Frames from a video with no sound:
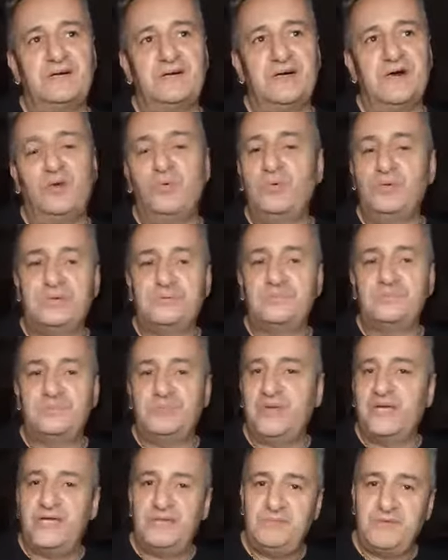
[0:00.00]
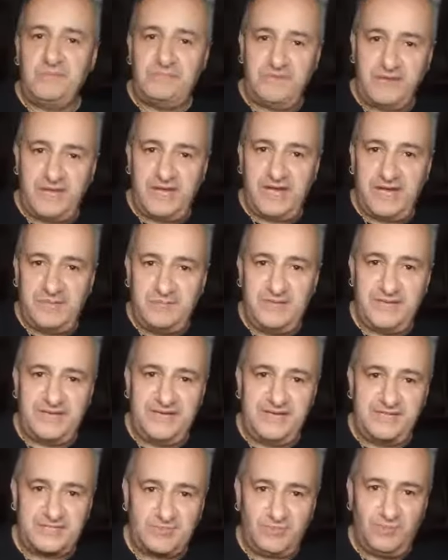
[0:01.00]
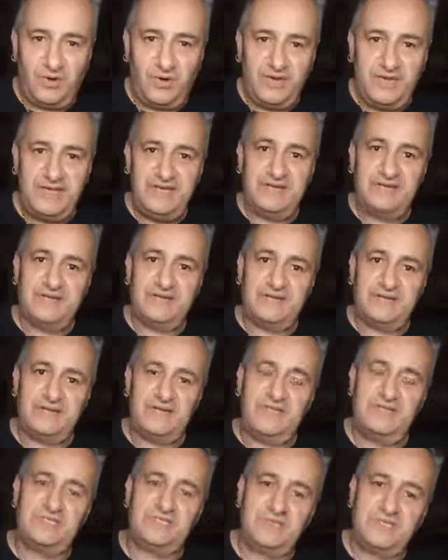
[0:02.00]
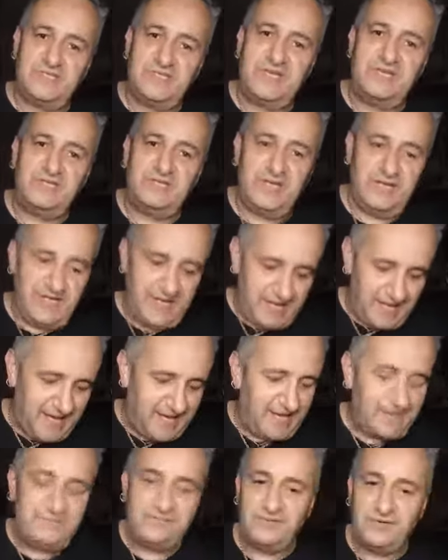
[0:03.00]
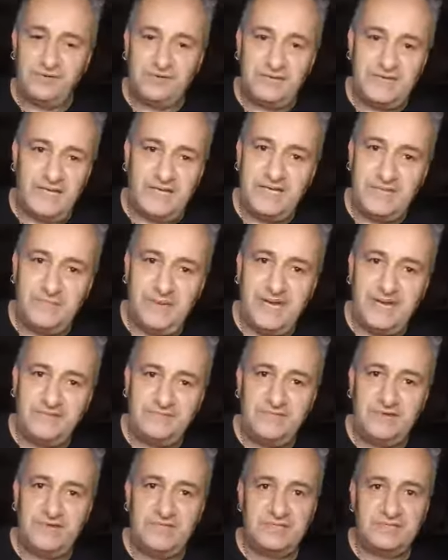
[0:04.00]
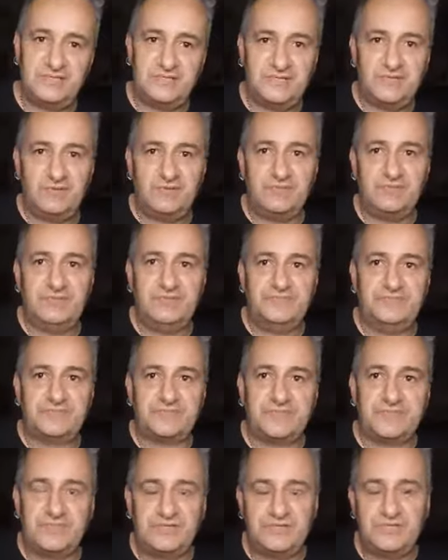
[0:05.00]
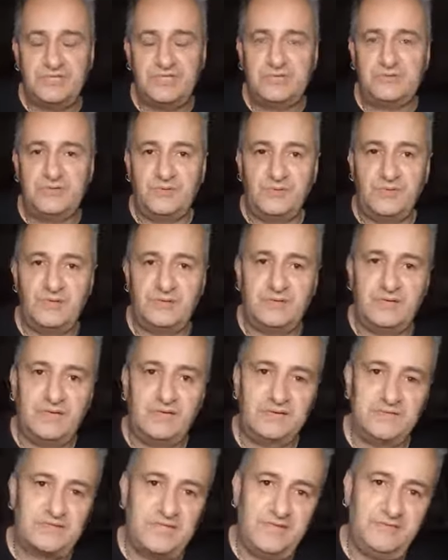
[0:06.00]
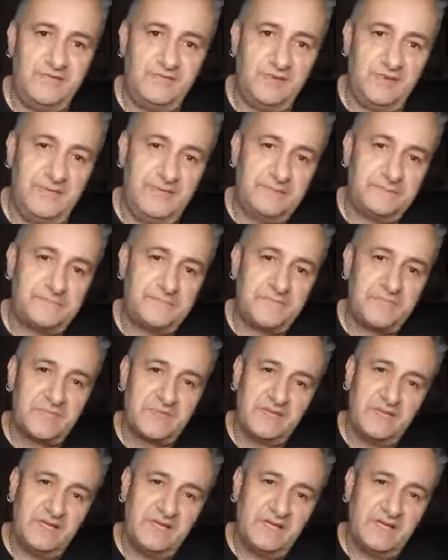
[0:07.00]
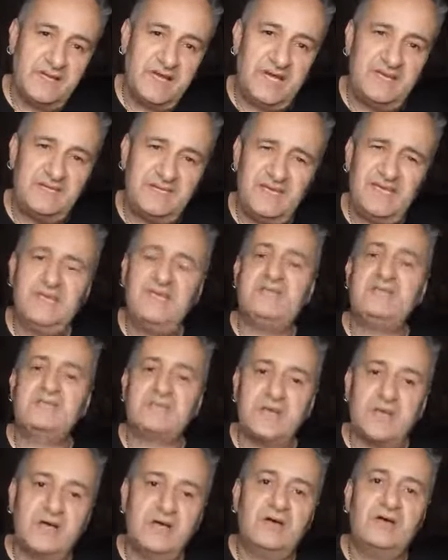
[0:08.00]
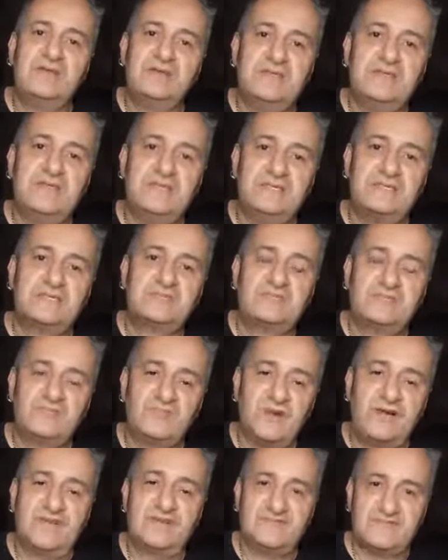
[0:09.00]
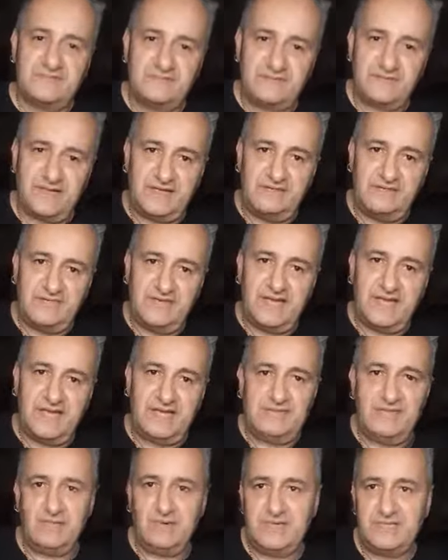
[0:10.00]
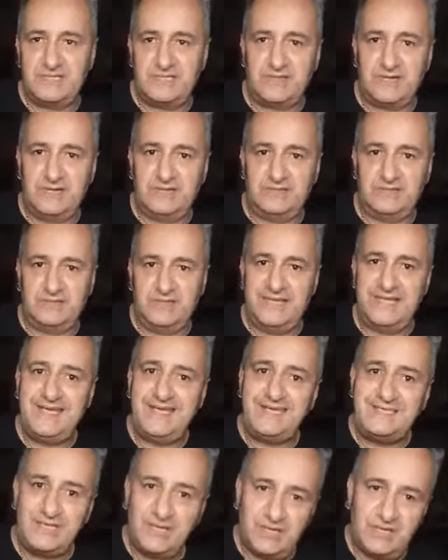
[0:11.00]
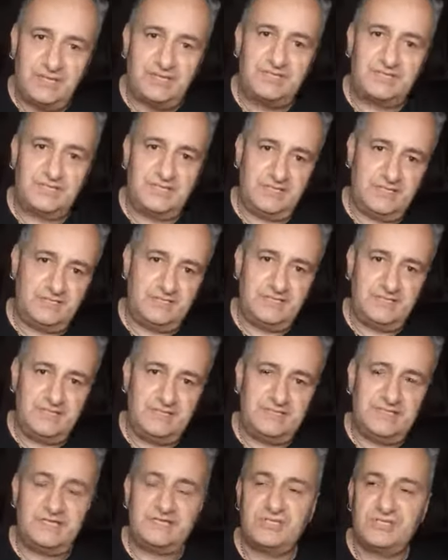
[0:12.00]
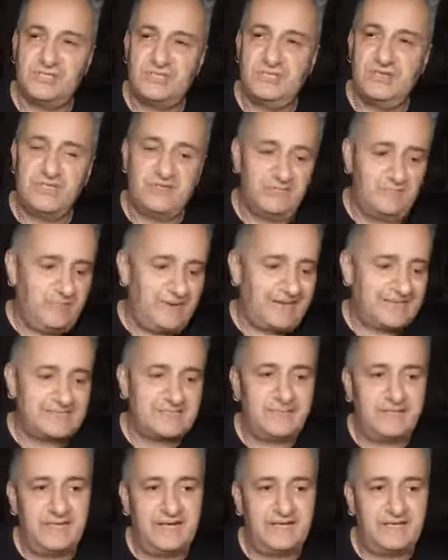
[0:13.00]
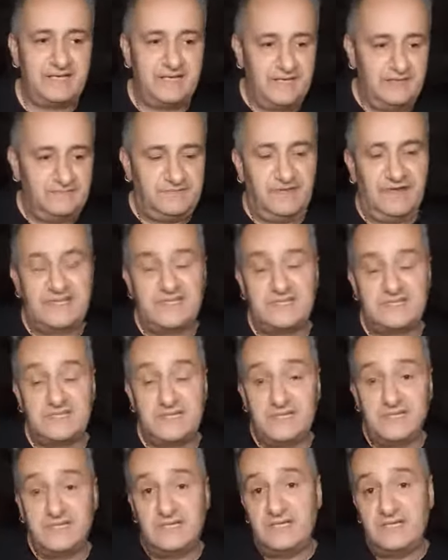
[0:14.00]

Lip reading: I wouldn't blame him for that, because Wallin is potentially a handful. He ain't a bad fighter at all. Legitimate world-class heavyweight. And Dillian's earned his right to fight for that heavyweight title. He's earned it. He's had a string of back-to-back fights.